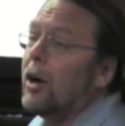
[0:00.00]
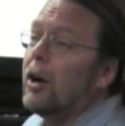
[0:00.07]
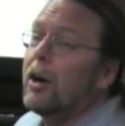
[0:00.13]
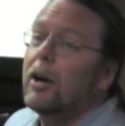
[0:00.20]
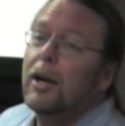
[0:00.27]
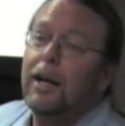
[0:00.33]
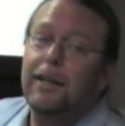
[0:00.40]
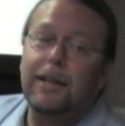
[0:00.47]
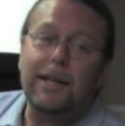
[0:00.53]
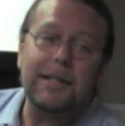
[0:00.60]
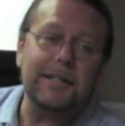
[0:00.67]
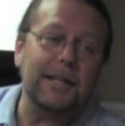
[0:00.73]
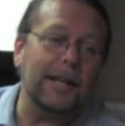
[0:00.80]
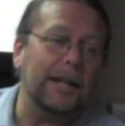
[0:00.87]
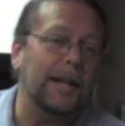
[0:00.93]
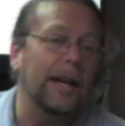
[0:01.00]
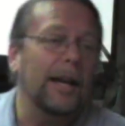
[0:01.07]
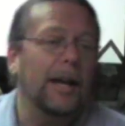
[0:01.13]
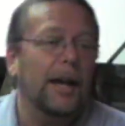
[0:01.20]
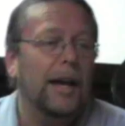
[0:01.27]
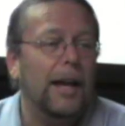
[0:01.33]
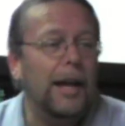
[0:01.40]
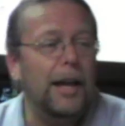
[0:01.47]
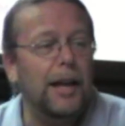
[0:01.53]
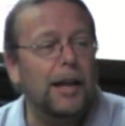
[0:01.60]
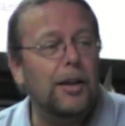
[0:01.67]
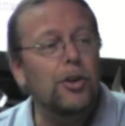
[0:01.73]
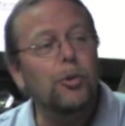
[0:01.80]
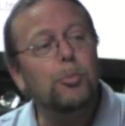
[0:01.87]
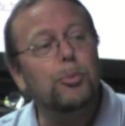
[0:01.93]
car, and they said, hey,
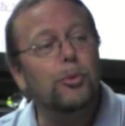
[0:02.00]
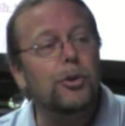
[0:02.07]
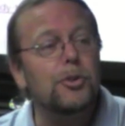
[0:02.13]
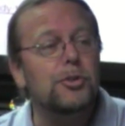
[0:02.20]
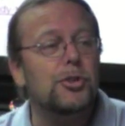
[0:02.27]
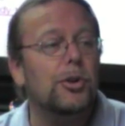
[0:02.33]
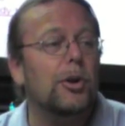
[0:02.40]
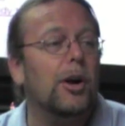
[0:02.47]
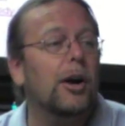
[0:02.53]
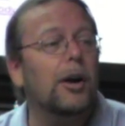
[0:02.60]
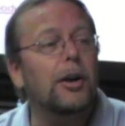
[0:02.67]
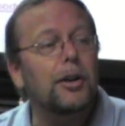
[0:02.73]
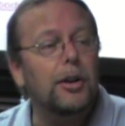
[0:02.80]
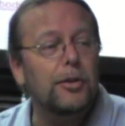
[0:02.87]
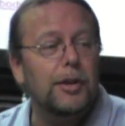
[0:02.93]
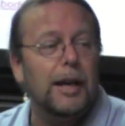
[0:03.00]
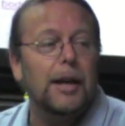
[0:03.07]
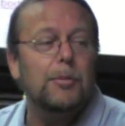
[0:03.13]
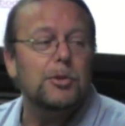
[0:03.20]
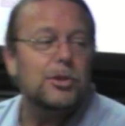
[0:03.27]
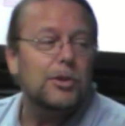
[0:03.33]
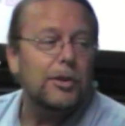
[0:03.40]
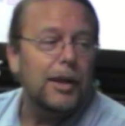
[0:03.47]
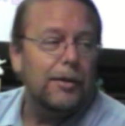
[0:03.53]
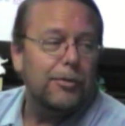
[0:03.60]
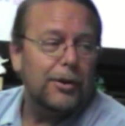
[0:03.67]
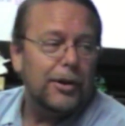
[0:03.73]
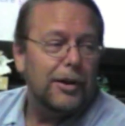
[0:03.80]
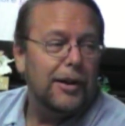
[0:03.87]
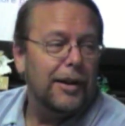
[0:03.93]
you bruised your heart and you damaged your
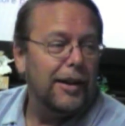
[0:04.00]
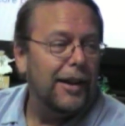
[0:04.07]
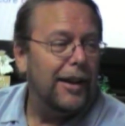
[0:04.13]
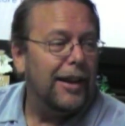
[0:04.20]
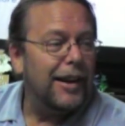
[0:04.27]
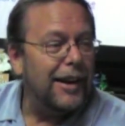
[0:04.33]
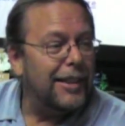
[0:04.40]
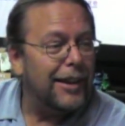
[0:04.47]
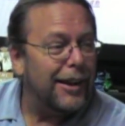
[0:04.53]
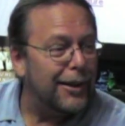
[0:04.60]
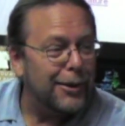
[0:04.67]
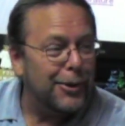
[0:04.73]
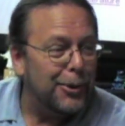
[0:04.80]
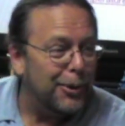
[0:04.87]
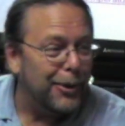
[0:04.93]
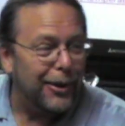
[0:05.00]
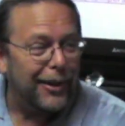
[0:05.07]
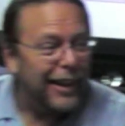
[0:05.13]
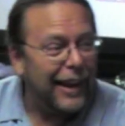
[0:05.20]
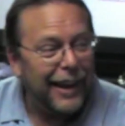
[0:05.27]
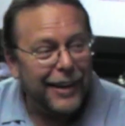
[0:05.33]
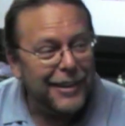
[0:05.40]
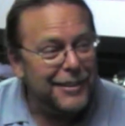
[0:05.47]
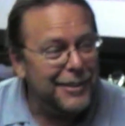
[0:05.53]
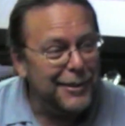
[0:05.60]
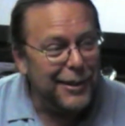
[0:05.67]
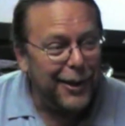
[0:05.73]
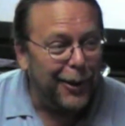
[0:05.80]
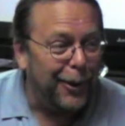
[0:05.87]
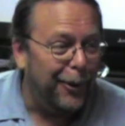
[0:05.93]
liver. And I thought, cool, how did
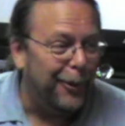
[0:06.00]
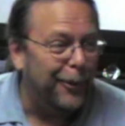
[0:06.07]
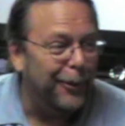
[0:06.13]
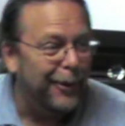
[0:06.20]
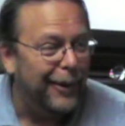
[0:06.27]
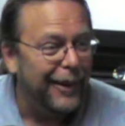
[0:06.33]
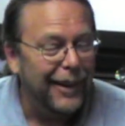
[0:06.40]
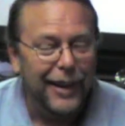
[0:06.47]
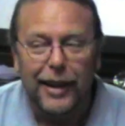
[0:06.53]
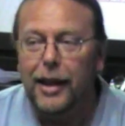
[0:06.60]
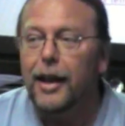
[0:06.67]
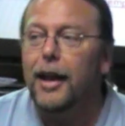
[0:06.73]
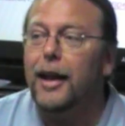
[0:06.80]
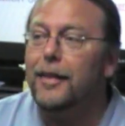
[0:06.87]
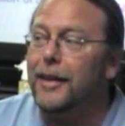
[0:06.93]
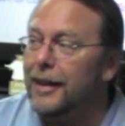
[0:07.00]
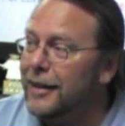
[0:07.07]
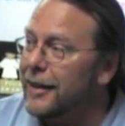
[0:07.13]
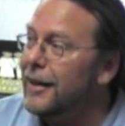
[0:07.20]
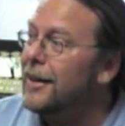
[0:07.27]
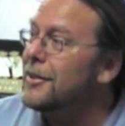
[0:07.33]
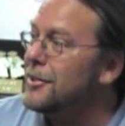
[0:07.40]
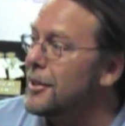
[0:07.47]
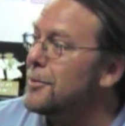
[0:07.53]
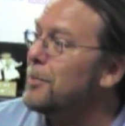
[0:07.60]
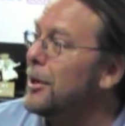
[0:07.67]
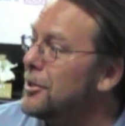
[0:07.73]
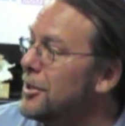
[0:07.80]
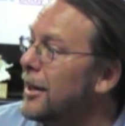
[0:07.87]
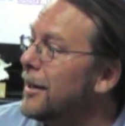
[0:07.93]
you know? They did it just
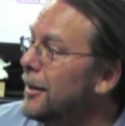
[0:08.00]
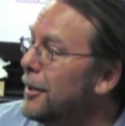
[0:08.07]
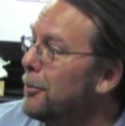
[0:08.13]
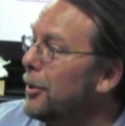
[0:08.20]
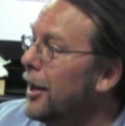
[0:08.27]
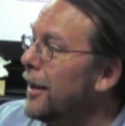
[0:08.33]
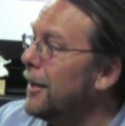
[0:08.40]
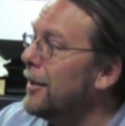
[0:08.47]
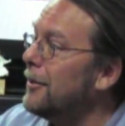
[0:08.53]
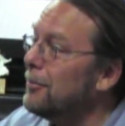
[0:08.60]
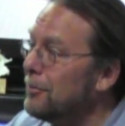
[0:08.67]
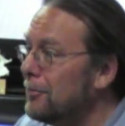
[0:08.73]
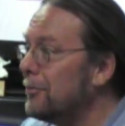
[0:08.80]
by checking the blood.